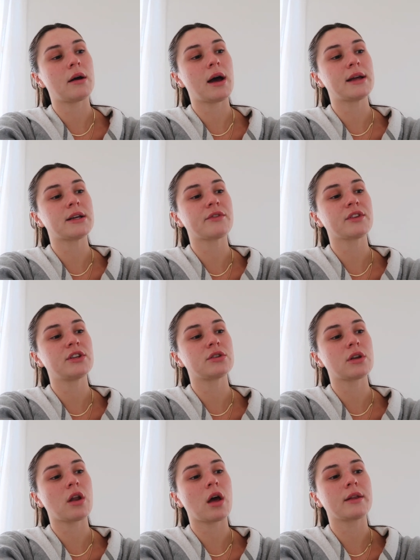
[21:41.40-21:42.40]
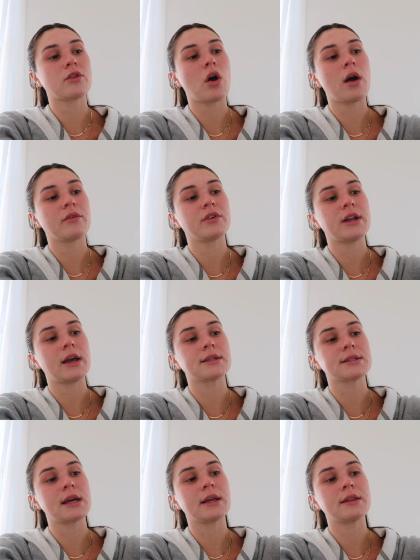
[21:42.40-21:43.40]
I definitely, not every day
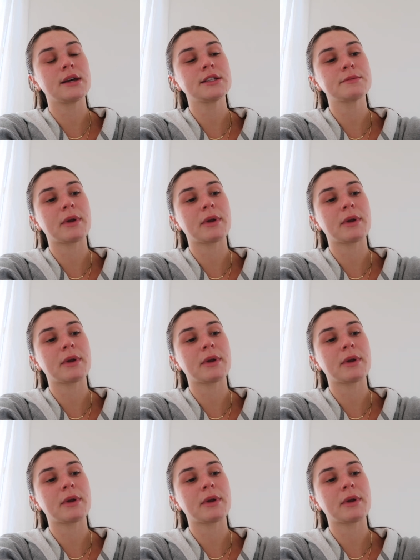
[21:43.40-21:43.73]
is like this,